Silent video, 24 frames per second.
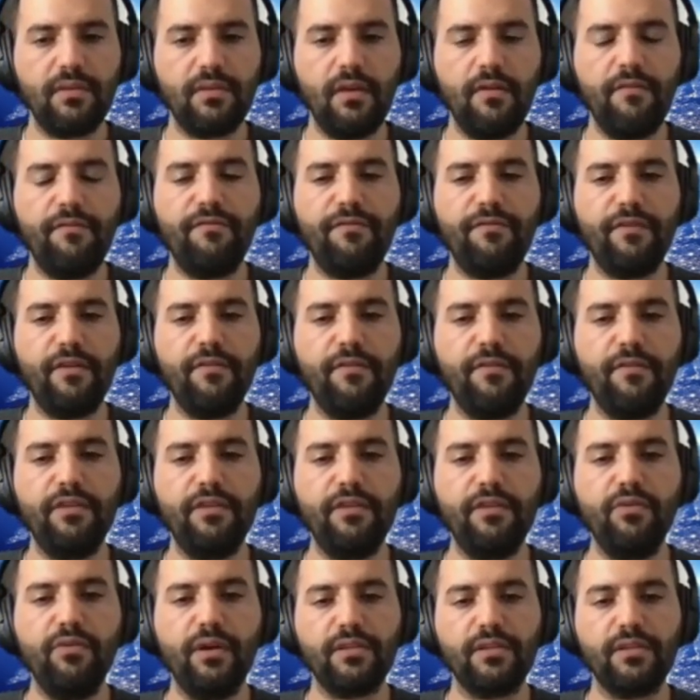if if the
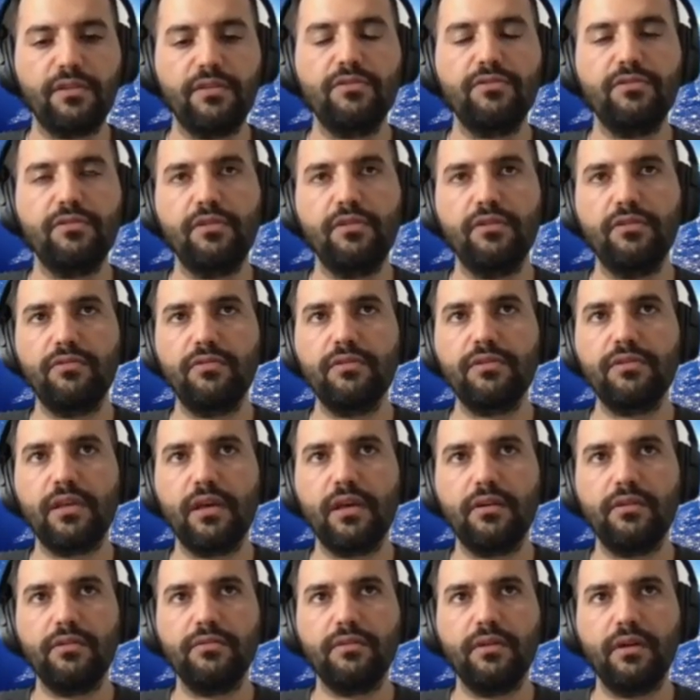U.S. continue to
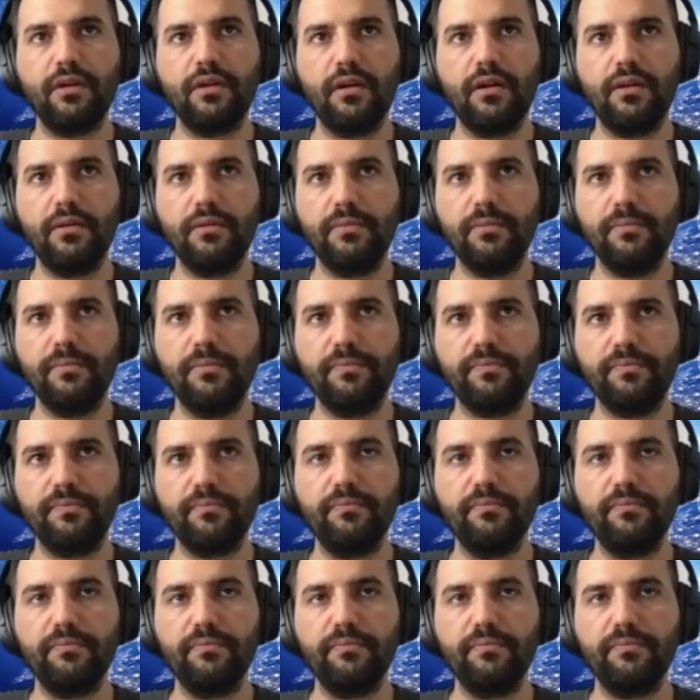sell um,